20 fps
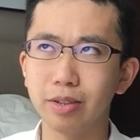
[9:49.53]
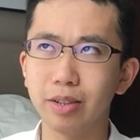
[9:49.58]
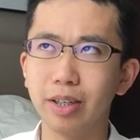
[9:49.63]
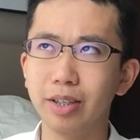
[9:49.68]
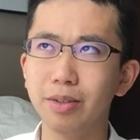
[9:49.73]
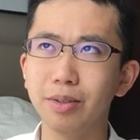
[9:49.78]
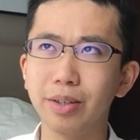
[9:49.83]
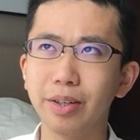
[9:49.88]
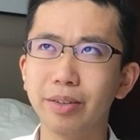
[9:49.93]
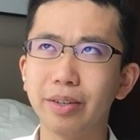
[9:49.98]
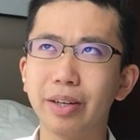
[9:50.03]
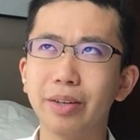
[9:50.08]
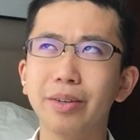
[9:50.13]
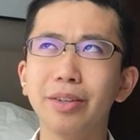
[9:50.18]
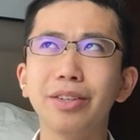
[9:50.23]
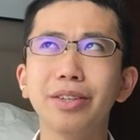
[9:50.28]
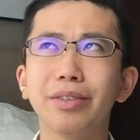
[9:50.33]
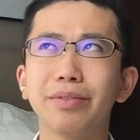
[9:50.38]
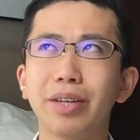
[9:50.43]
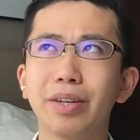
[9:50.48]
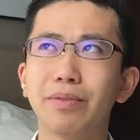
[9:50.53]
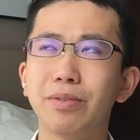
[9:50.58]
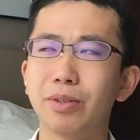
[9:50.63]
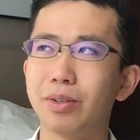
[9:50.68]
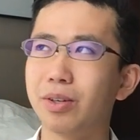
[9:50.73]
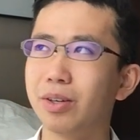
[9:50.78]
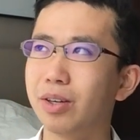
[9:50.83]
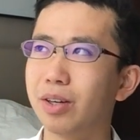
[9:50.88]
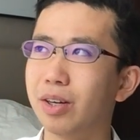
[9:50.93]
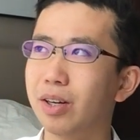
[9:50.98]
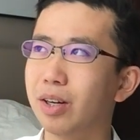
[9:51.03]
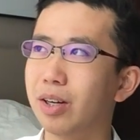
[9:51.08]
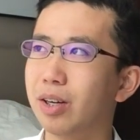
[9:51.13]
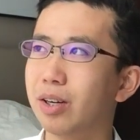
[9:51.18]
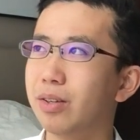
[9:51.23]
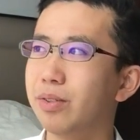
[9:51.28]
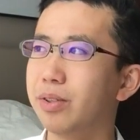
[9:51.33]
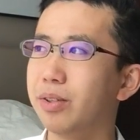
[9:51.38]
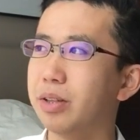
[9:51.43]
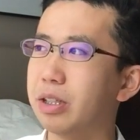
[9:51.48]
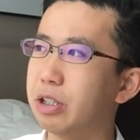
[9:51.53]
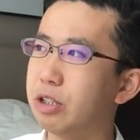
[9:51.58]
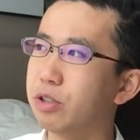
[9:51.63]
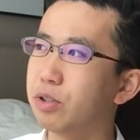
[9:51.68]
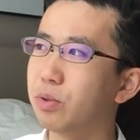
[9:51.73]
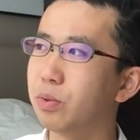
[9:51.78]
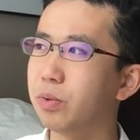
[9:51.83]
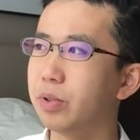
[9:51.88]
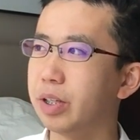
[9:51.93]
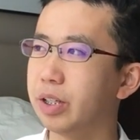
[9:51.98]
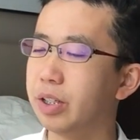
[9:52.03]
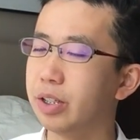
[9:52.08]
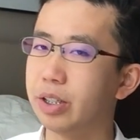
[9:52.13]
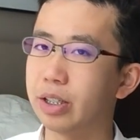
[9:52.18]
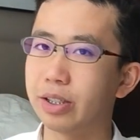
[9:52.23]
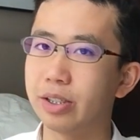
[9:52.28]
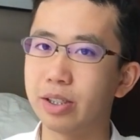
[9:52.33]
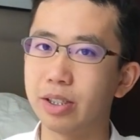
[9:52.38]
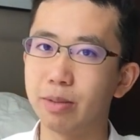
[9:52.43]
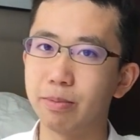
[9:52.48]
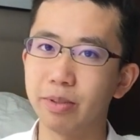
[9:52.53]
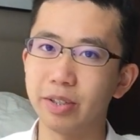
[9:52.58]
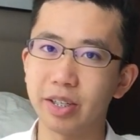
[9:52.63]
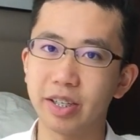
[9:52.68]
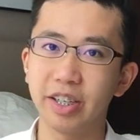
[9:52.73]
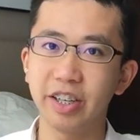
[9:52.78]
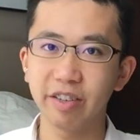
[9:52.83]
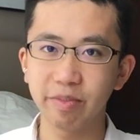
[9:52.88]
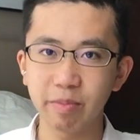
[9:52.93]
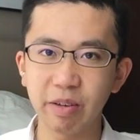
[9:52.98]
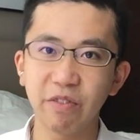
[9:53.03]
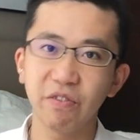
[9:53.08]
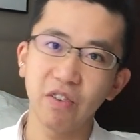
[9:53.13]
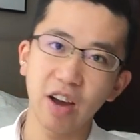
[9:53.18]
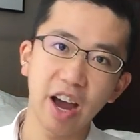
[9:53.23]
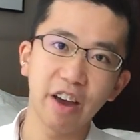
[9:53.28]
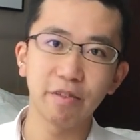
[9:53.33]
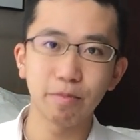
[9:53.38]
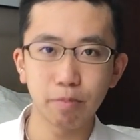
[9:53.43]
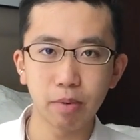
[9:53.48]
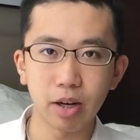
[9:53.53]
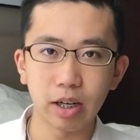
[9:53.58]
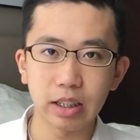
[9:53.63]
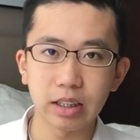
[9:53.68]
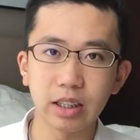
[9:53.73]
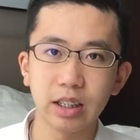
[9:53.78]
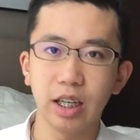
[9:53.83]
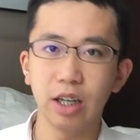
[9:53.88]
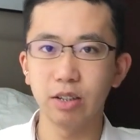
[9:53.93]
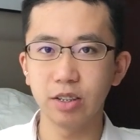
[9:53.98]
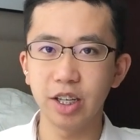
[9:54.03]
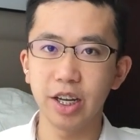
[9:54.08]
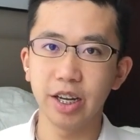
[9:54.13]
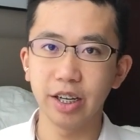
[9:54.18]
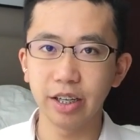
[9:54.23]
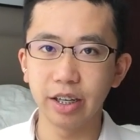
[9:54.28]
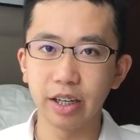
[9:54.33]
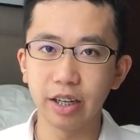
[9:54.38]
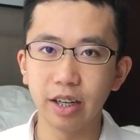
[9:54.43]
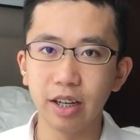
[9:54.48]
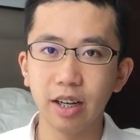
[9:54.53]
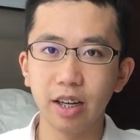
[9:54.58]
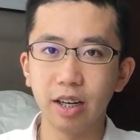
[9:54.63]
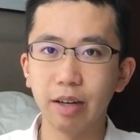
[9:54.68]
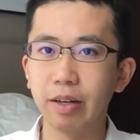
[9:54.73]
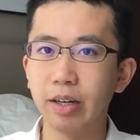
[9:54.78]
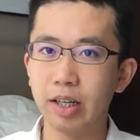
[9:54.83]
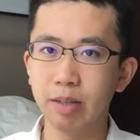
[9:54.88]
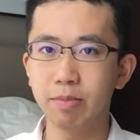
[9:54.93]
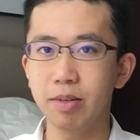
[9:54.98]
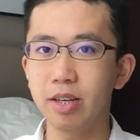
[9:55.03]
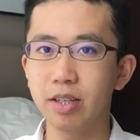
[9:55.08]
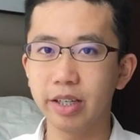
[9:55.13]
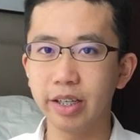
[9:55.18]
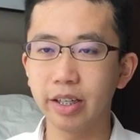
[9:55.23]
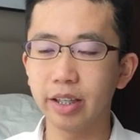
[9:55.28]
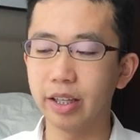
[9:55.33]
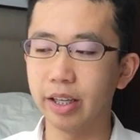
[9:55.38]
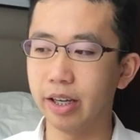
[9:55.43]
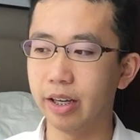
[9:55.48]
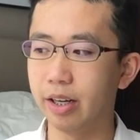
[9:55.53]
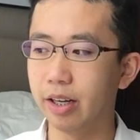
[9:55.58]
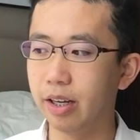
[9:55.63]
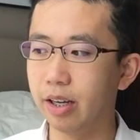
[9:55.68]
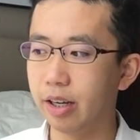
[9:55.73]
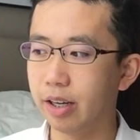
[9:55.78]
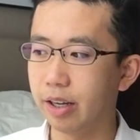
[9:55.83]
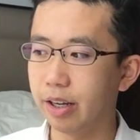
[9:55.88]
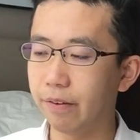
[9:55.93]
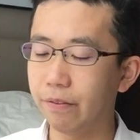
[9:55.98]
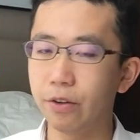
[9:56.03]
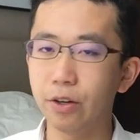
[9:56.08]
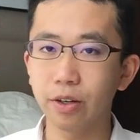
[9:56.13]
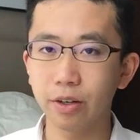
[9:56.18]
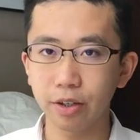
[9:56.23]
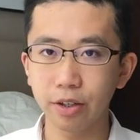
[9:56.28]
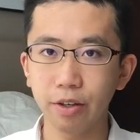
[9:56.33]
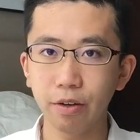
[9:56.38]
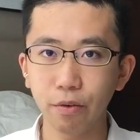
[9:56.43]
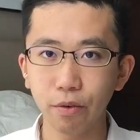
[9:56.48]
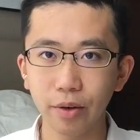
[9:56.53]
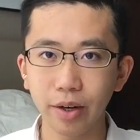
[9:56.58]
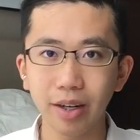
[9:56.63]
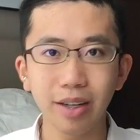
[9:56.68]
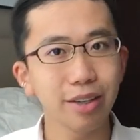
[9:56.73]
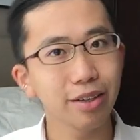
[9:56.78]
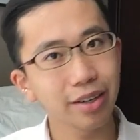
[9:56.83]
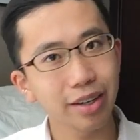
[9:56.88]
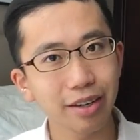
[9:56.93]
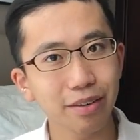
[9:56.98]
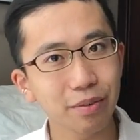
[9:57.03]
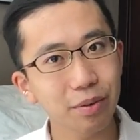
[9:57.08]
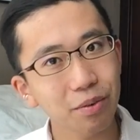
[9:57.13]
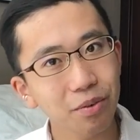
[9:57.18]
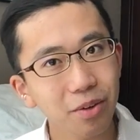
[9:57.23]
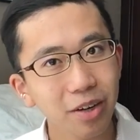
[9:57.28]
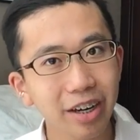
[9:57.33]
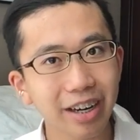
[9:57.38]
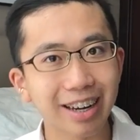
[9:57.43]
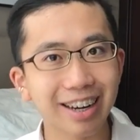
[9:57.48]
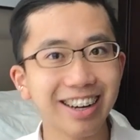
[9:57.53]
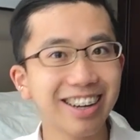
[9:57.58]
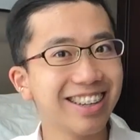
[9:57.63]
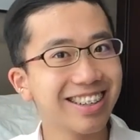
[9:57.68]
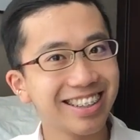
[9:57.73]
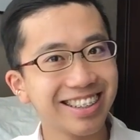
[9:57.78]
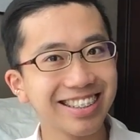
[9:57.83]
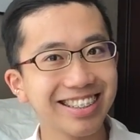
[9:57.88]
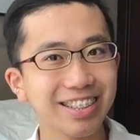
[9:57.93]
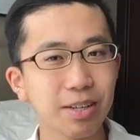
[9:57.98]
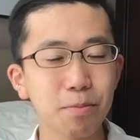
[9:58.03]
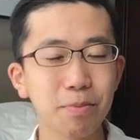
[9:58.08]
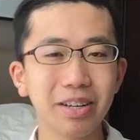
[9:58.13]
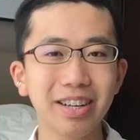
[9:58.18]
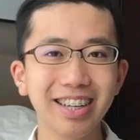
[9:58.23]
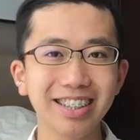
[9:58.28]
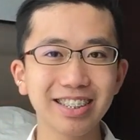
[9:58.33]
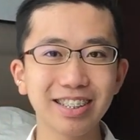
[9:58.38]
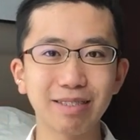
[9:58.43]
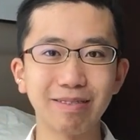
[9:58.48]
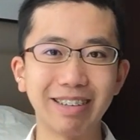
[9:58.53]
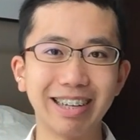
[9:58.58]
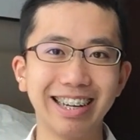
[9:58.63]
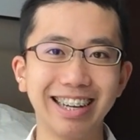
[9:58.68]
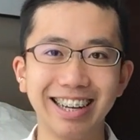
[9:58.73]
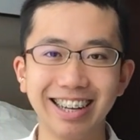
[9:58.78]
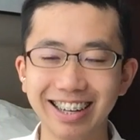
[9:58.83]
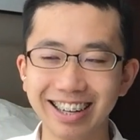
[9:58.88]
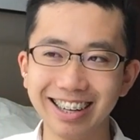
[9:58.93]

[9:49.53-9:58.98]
I don't think I've ever really sold anything to somebody. Like, give me $5 and I'll take it. I'm not like that. If you're a good friend, you get it for free. So be nice to me.